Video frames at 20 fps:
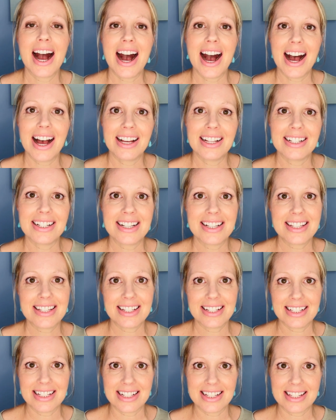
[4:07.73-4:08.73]

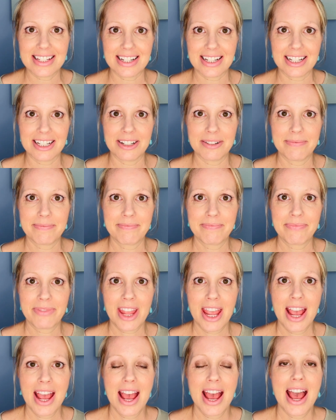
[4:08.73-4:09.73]
unsolicited.
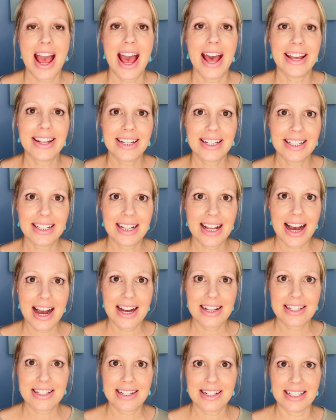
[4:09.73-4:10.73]
And
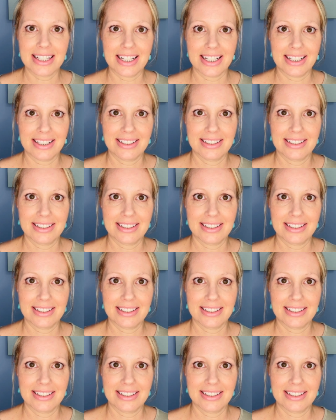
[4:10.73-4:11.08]
lastly,